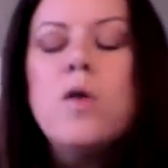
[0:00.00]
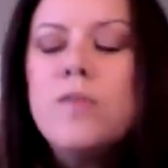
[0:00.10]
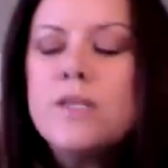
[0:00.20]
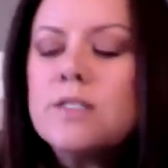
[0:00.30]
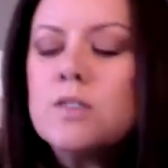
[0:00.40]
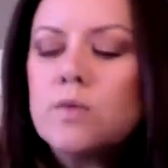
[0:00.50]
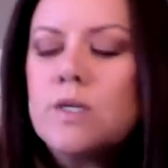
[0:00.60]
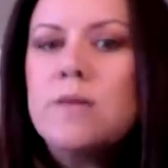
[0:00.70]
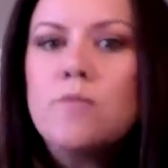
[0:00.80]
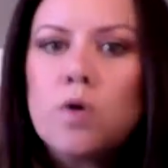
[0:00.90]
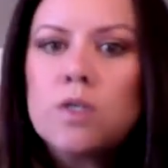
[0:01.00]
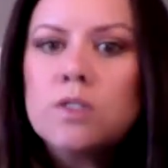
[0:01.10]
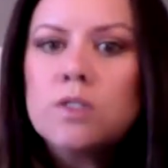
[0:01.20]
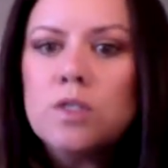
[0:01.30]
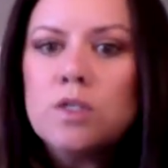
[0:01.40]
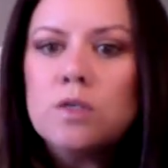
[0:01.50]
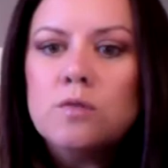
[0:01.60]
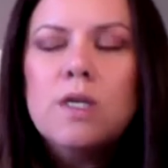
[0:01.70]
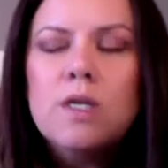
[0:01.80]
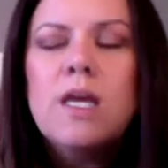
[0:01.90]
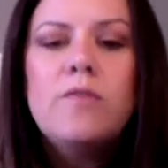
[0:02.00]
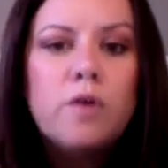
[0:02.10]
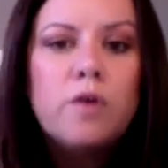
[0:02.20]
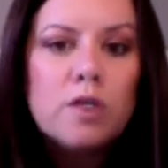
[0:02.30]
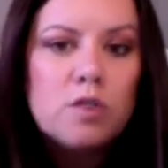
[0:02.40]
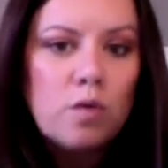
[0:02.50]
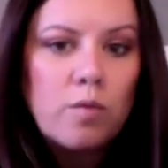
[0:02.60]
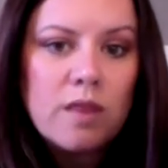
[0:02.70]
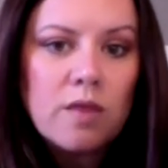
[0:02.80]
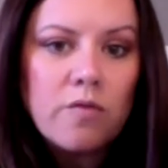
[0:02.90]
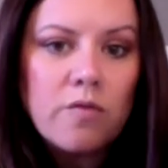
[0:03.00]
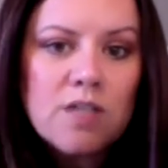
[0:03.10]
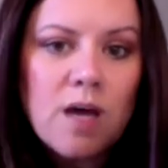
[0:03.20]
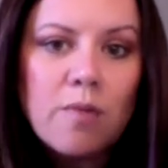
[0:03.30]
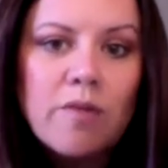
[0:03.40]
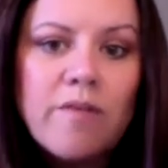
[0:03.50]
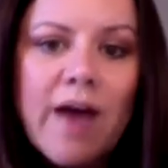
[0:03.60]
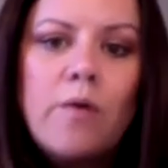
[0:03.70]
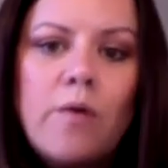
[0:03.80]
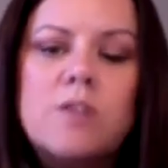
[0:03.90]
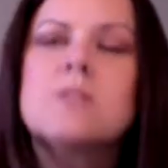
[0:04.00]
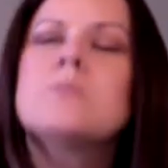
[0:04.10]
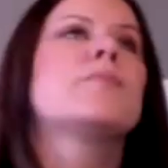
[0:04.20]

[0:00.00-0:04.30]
This is really important to do if you can do it within the first couple of hours.